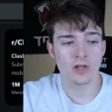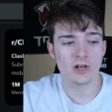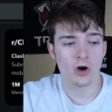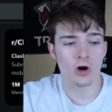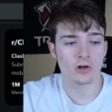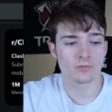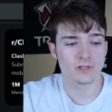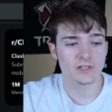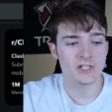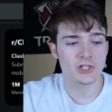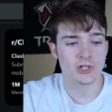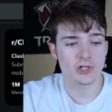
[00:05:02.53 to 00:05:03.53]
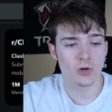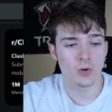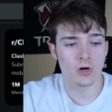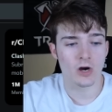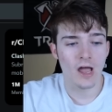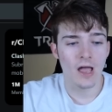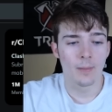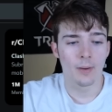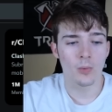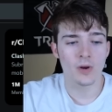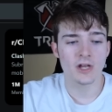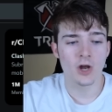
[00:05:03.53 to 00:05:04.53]
on release, sure,
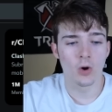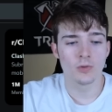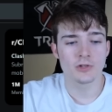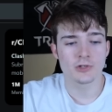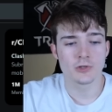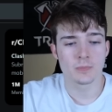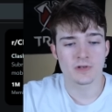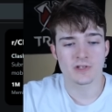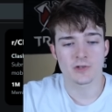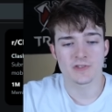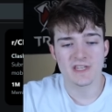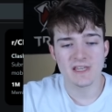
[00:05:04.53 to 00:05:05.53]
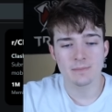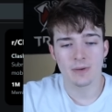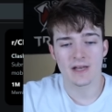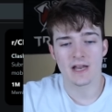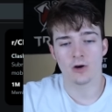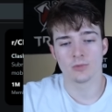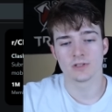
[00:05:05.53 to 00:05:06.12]
but we know the Supercell scheme by now.